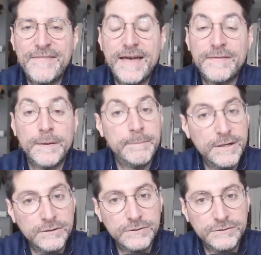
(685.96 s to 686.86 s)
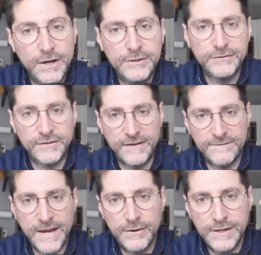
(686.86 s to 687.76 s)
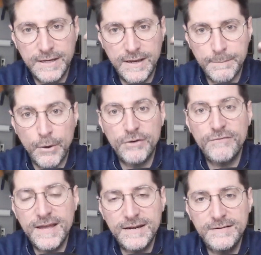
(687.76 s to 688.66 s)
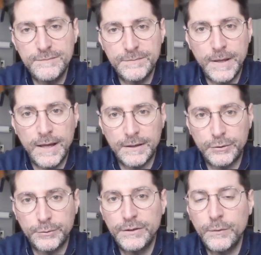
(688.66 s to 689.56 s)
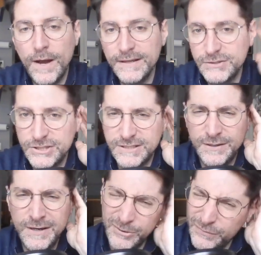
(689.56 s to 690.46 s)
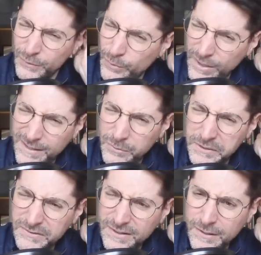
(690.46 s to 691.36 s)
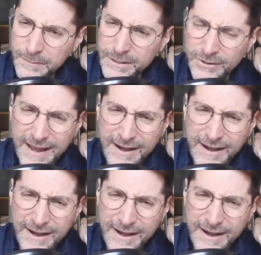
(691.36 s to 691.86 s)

then the middle daughter is like very motivated career-wise. She works for what, a real estate company or an